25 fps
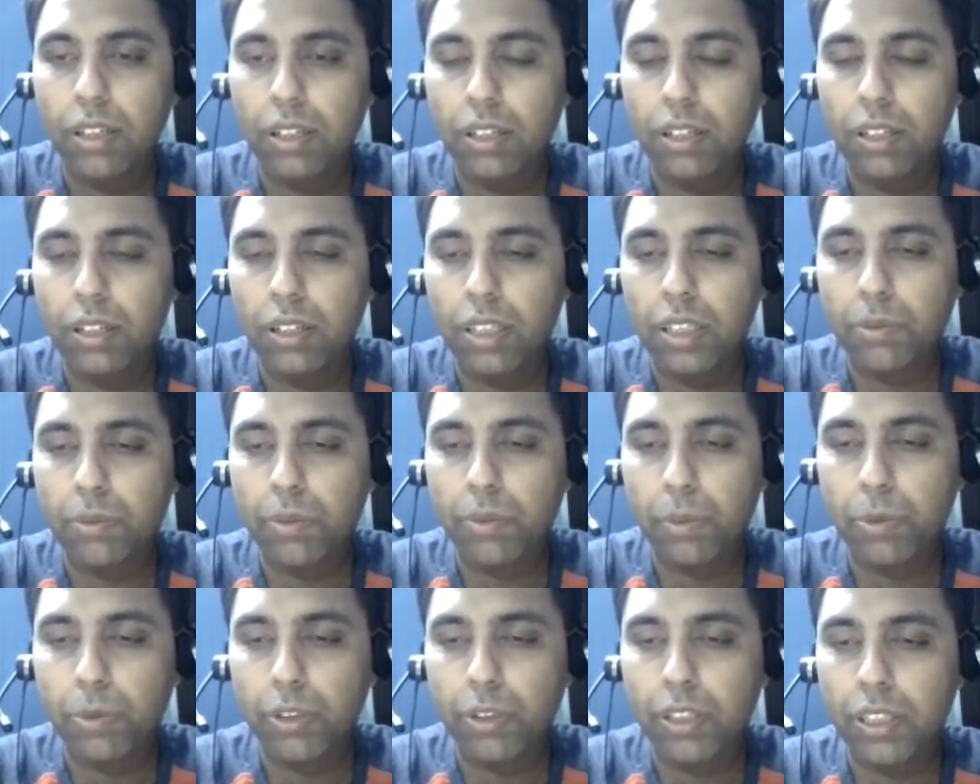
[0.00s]

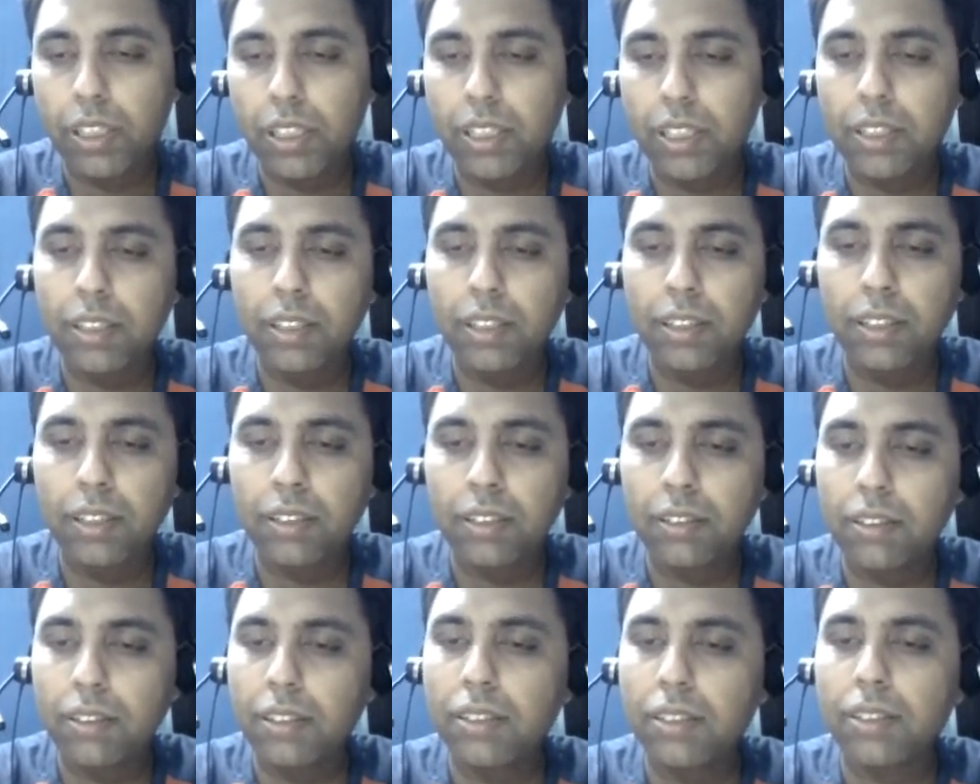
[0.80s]
disproportionately
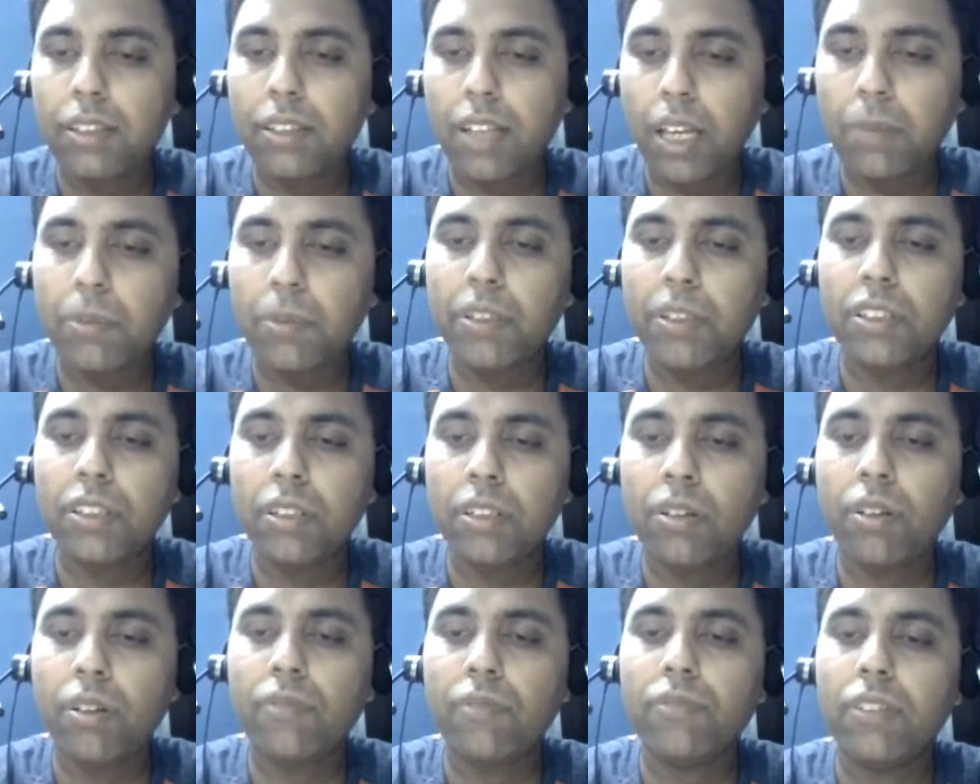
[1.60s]
increase the
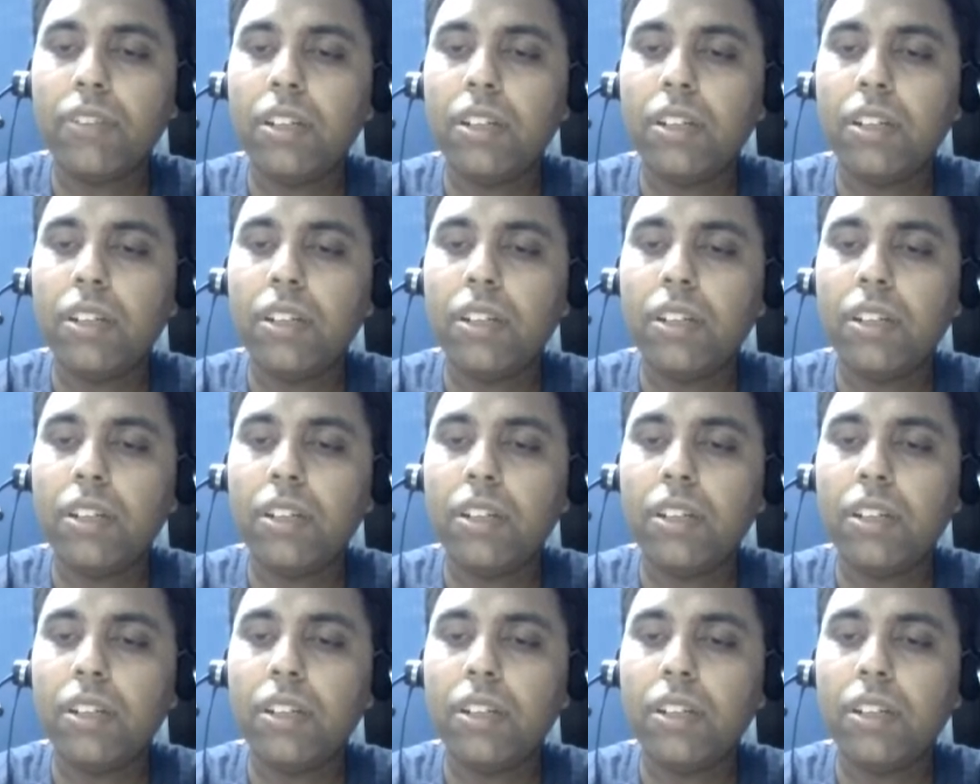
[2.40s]
dimension of